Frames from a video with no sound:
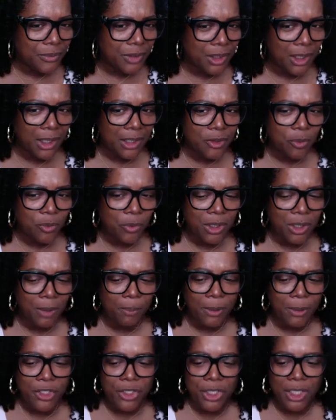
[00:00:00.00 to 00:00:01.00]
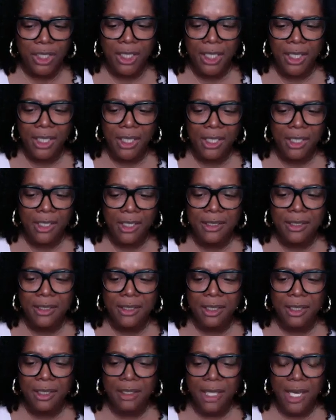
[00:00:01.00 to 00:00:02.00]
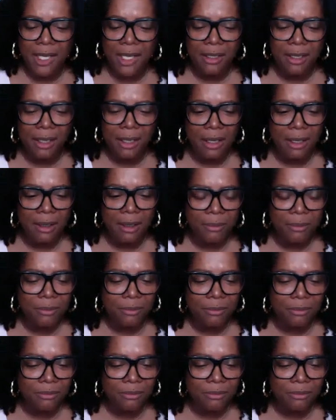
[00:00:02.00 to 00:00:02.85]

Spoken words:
It's with a bunch of kids that I